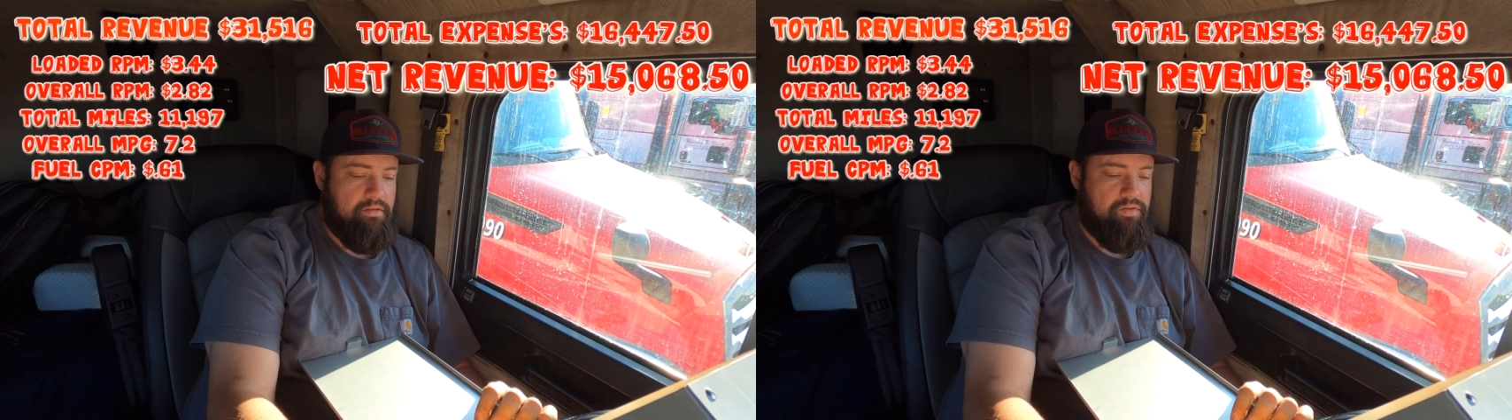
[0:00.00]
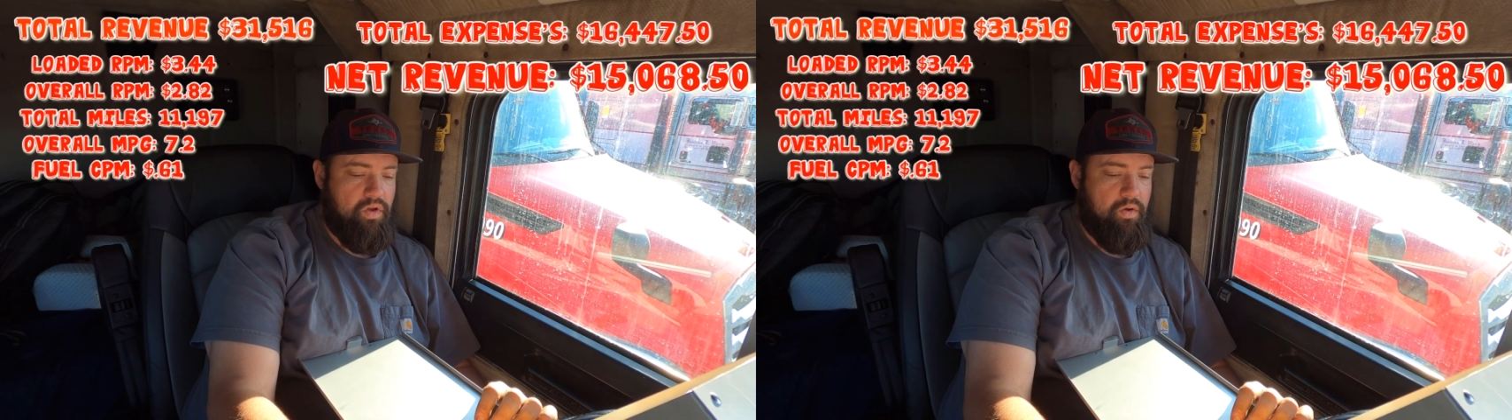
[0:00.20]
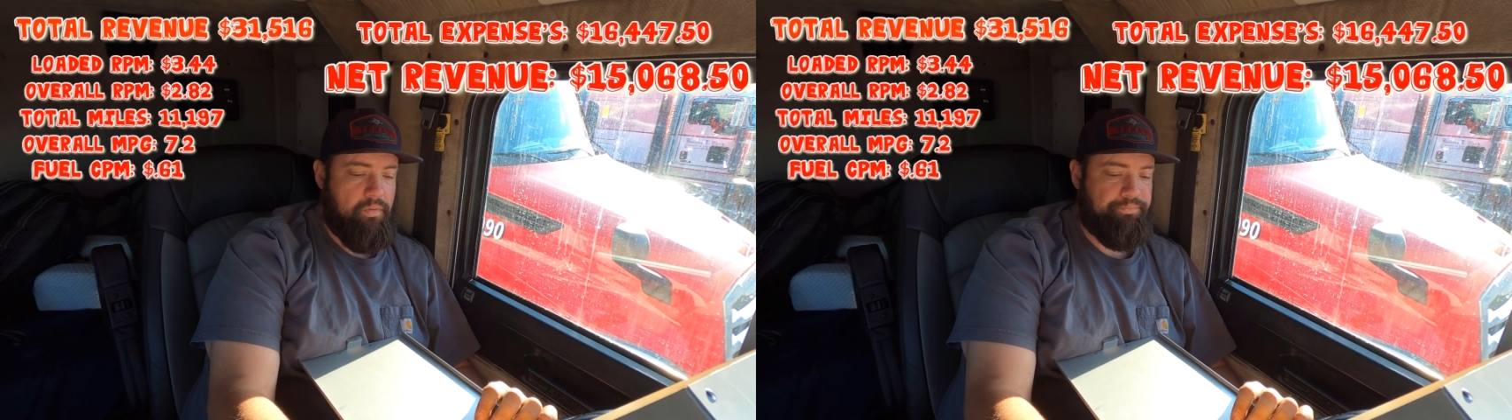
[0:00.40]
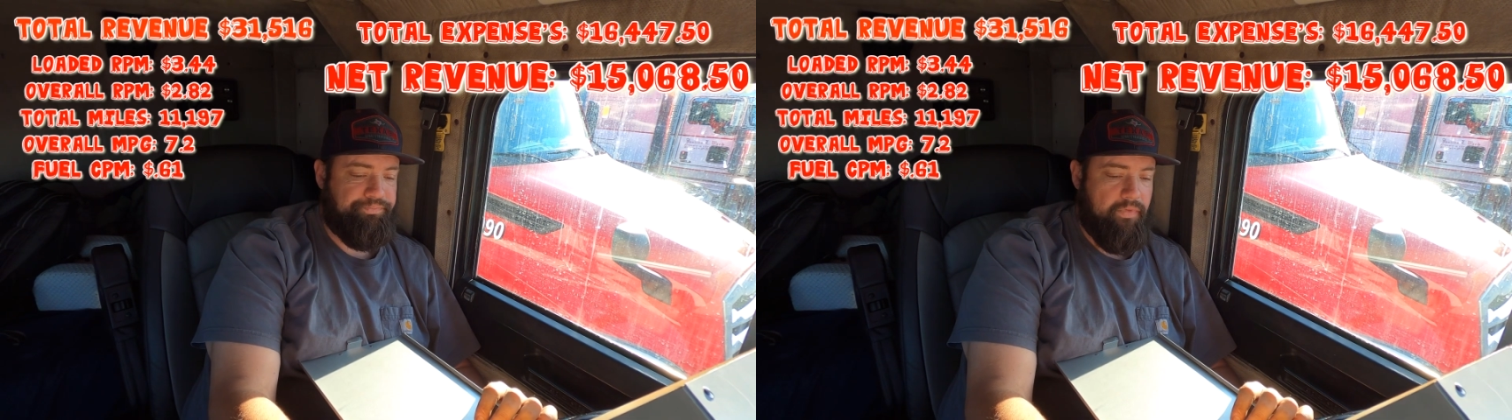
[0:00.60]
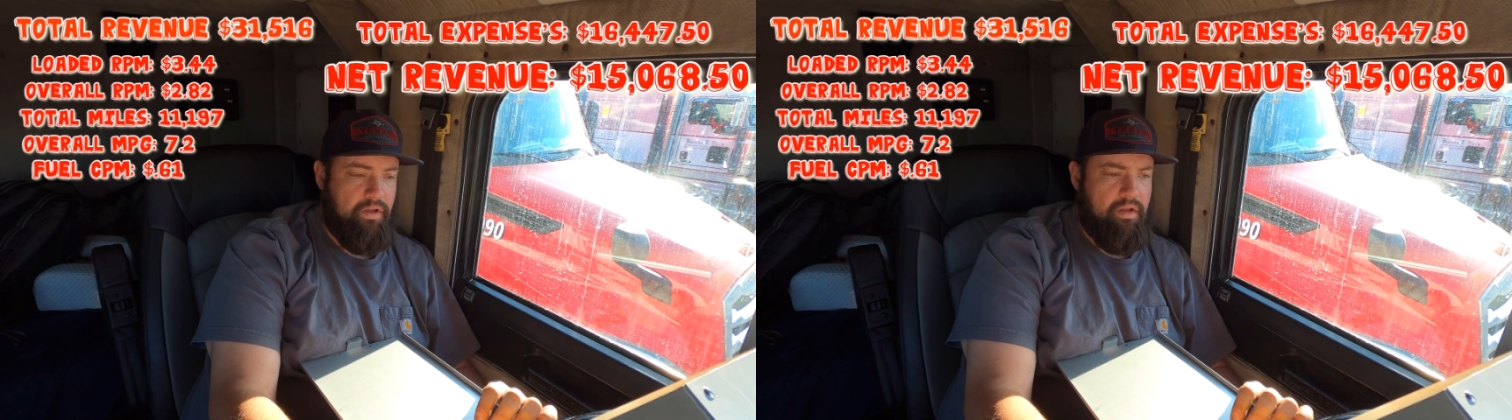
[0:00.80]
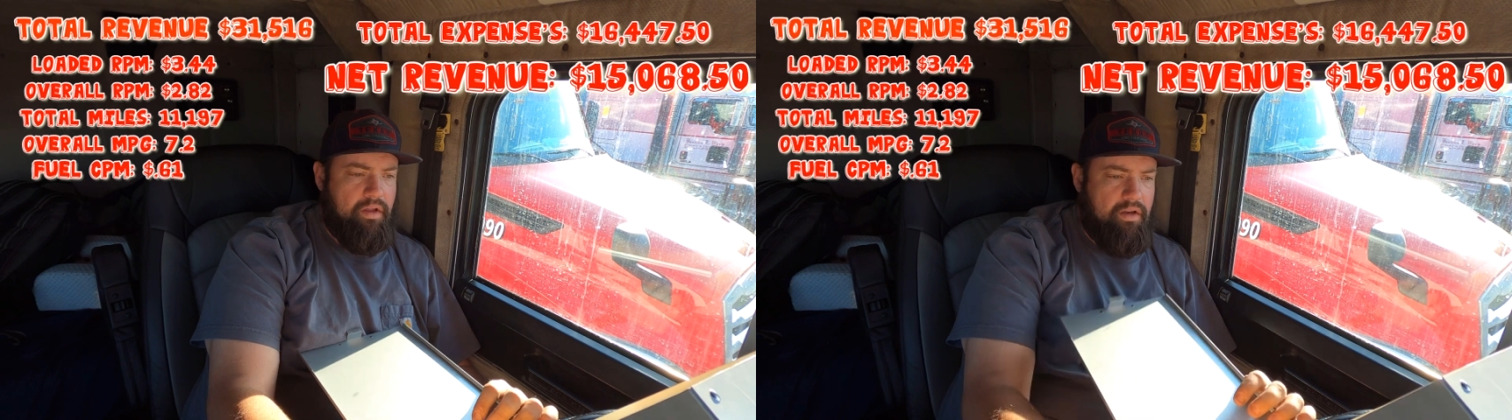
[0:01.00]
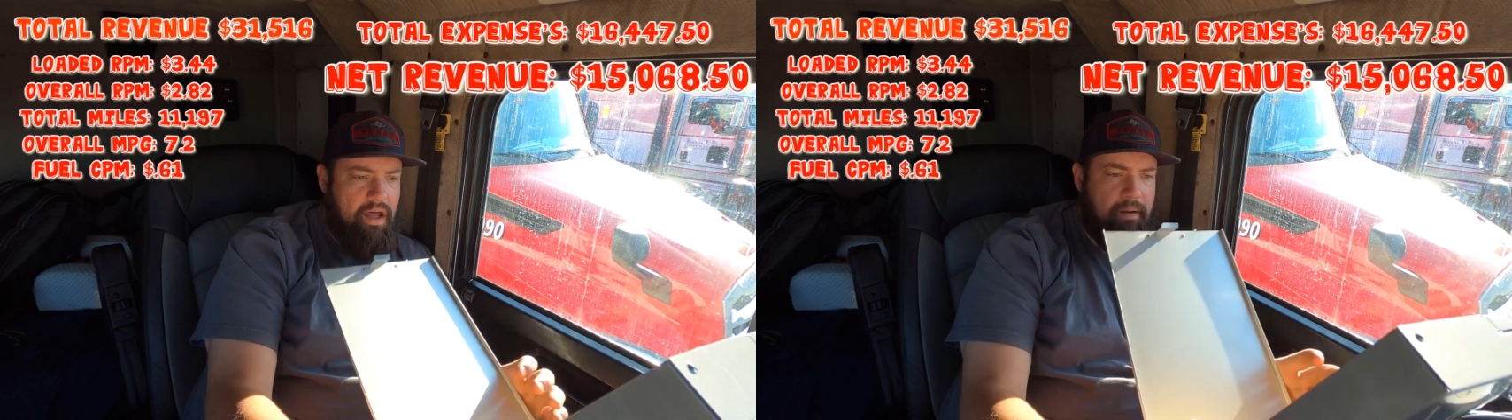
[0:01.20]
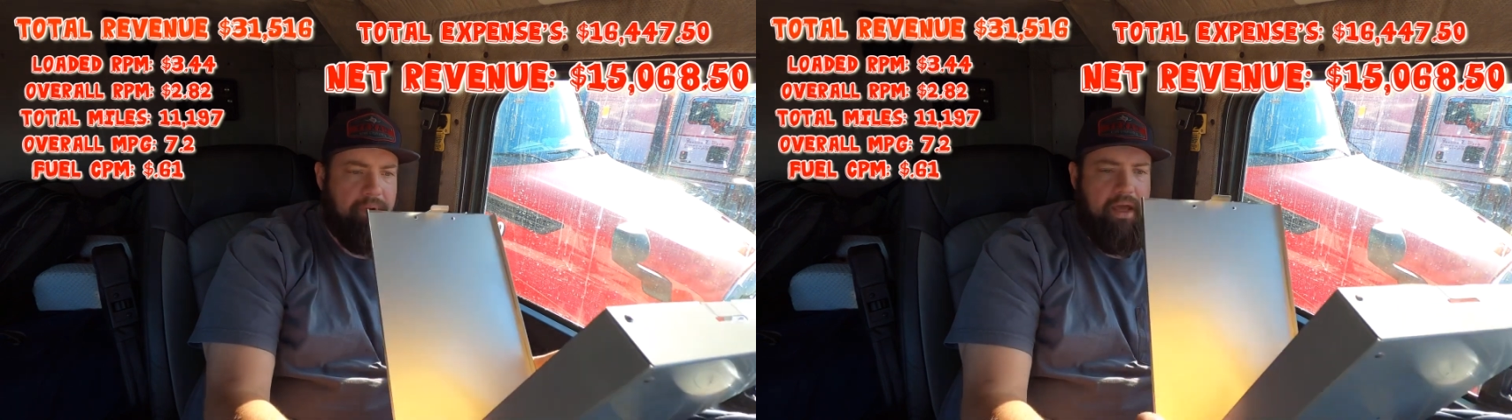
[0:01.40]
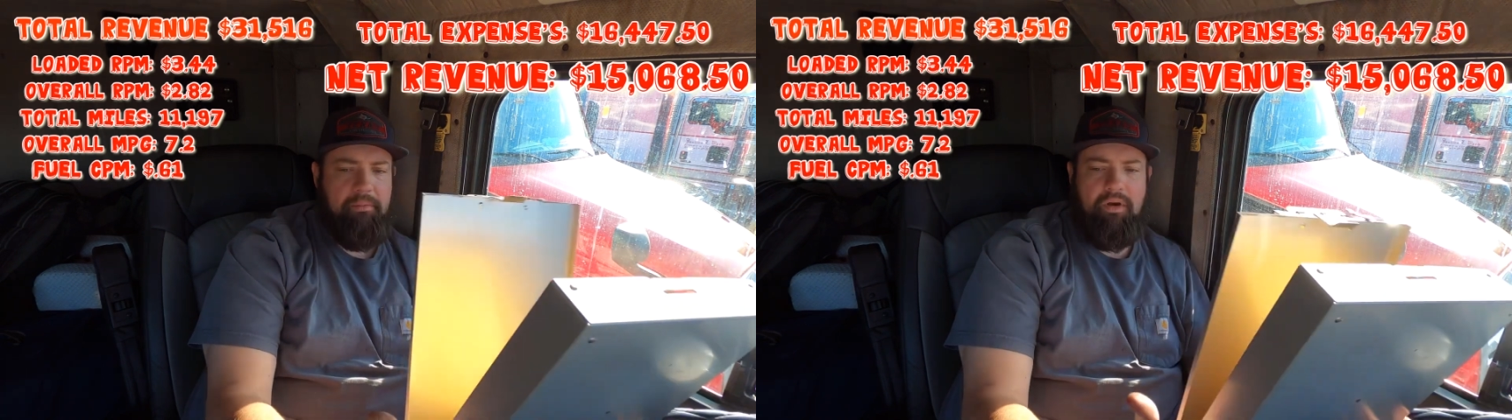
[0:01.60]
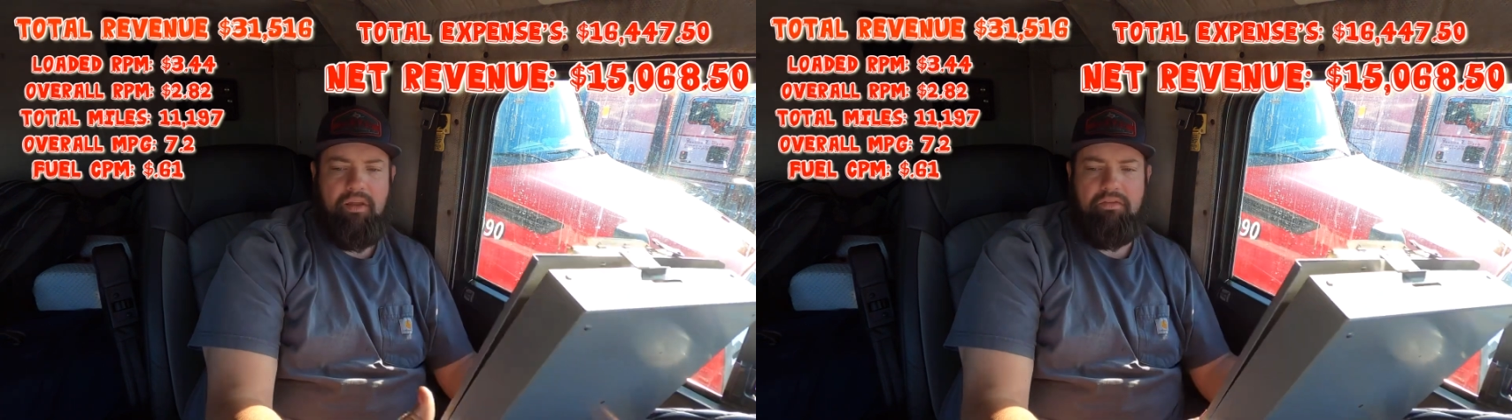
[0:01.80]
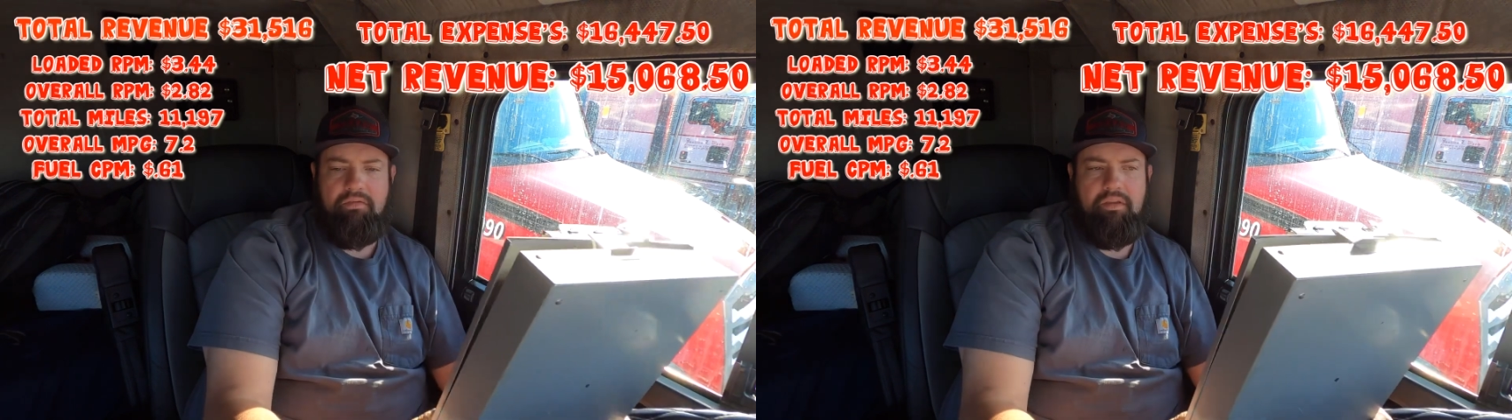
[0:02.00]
So not a bad month.